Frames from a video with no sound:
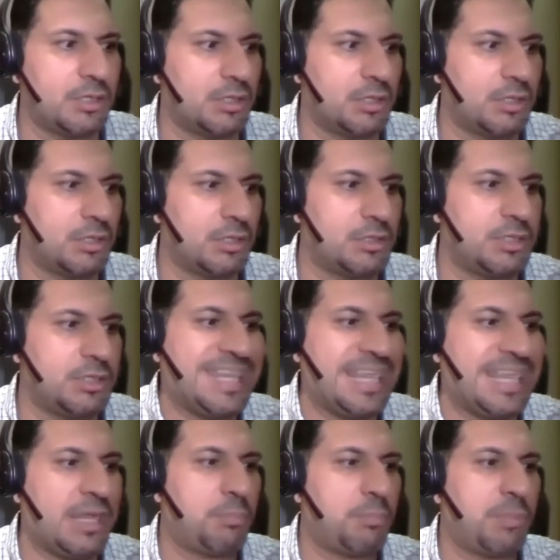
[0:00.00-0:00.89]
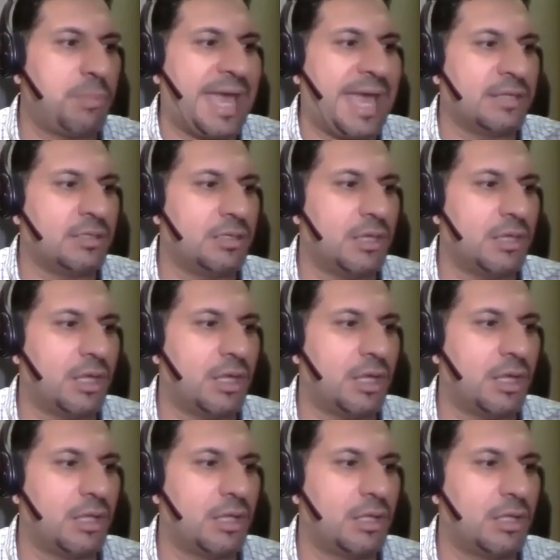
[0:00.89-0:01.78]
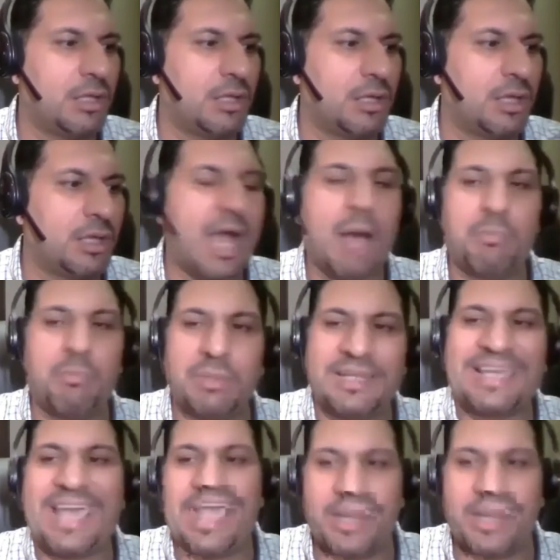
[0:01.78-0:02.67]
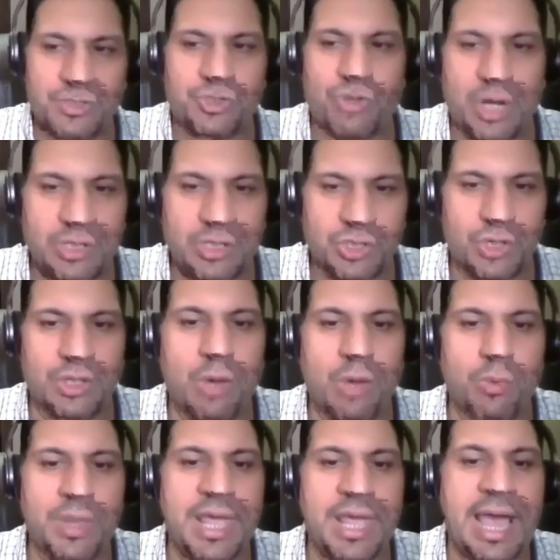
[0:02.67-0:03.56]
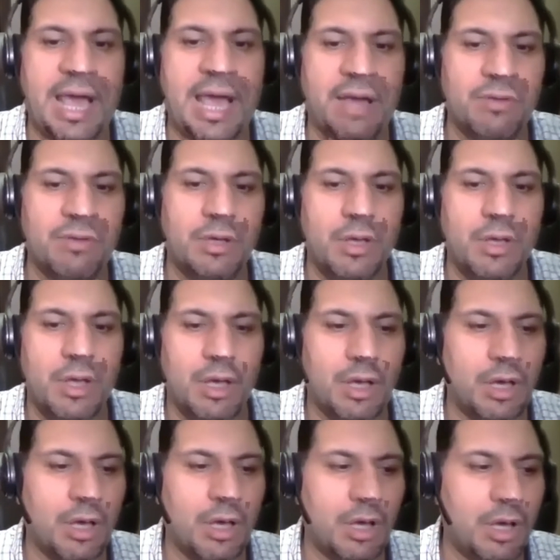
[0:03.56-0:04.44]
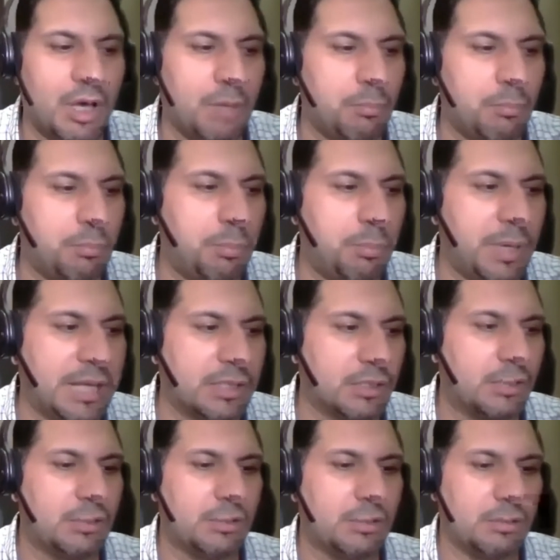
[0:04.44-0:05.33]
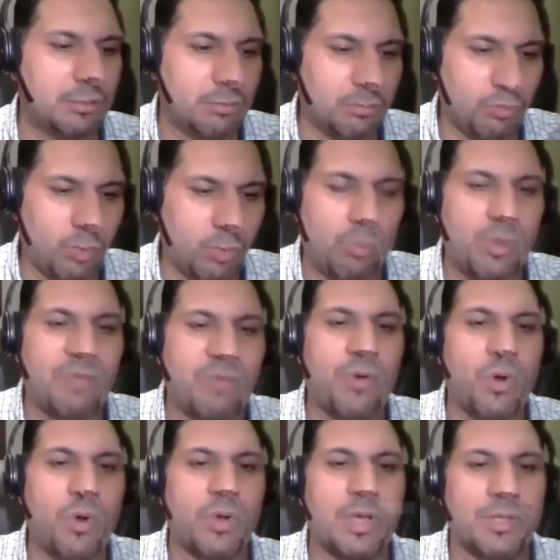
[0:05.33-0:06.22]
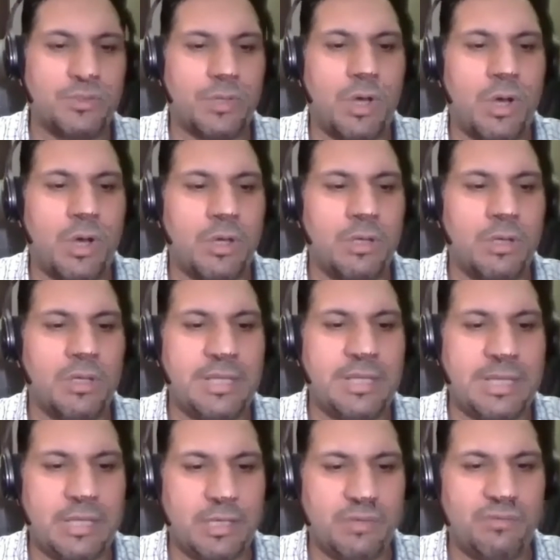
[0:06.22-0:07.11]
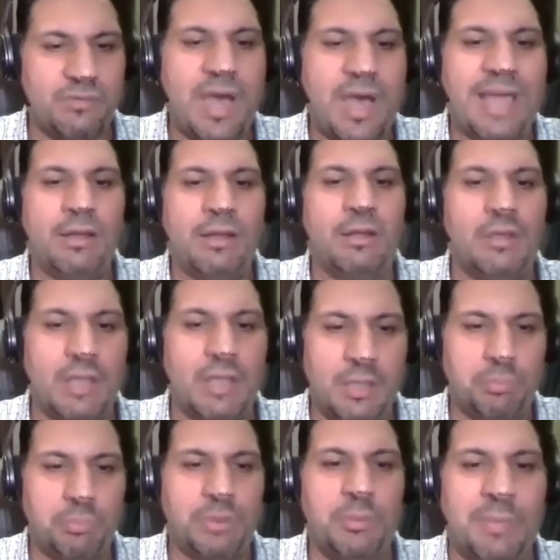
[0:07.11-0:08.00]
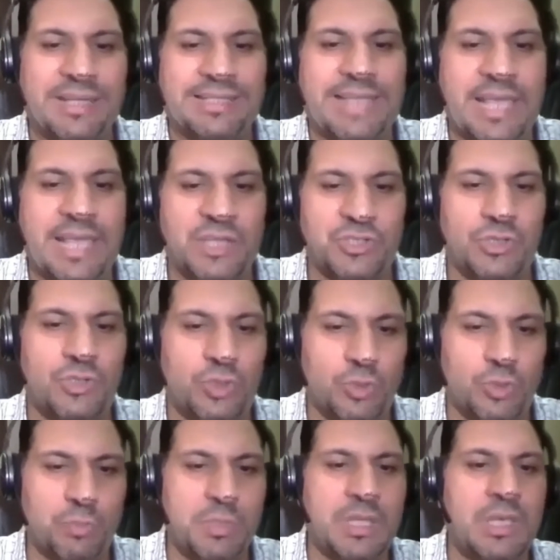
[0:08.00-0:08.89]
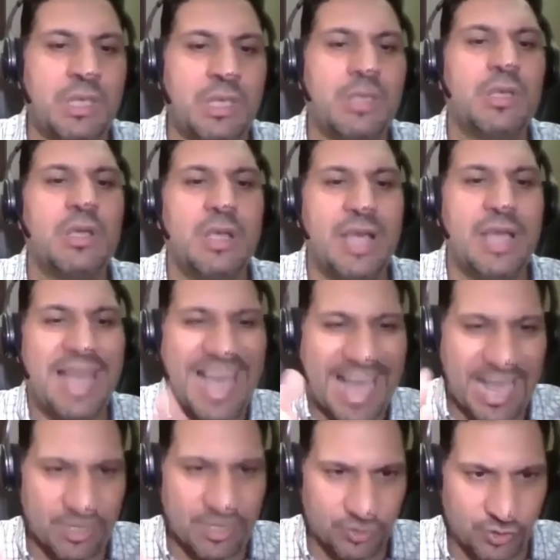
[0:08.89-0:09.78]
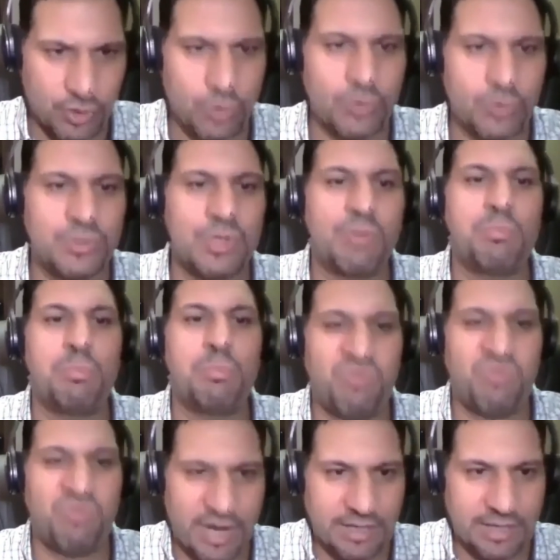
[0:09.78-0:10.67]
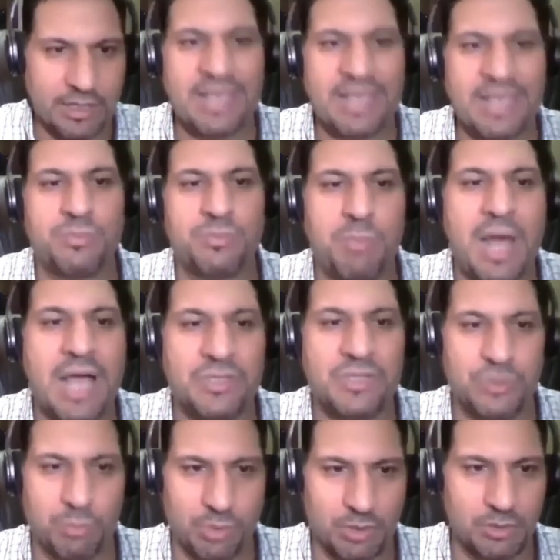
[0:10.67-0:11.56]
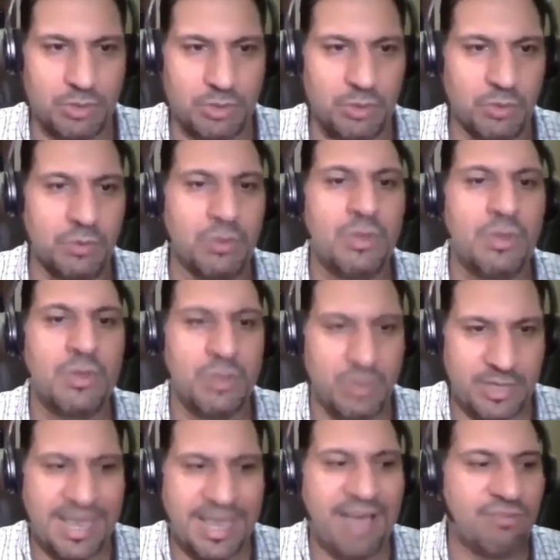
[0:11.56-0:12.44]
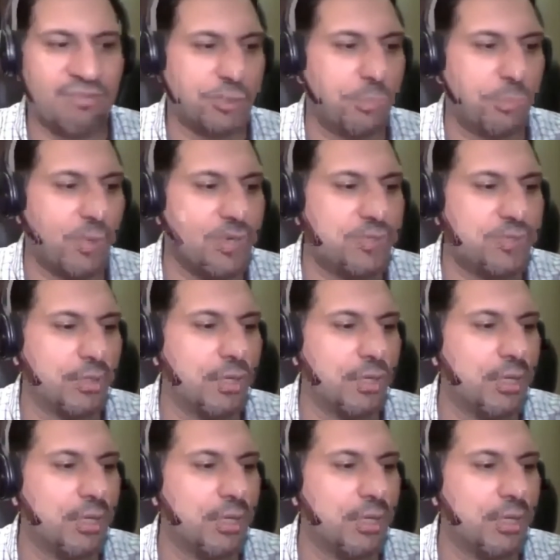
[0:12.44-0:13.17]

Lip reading: deep and complicated structure that we have, but what we focus on the final implementation to be as user-friendly as possible to the average person